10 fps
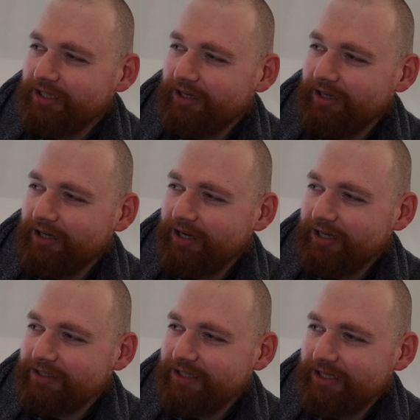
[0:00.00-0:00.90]

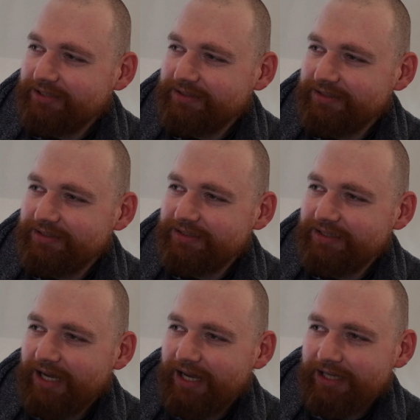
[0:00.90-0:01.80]
I guess the
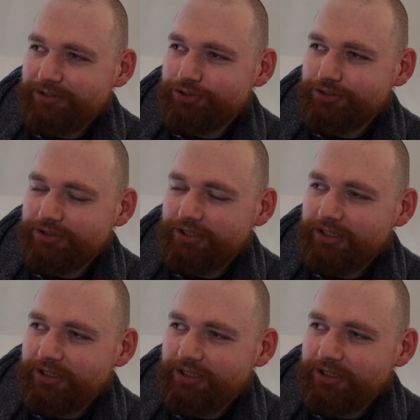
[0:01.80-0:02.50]
sillage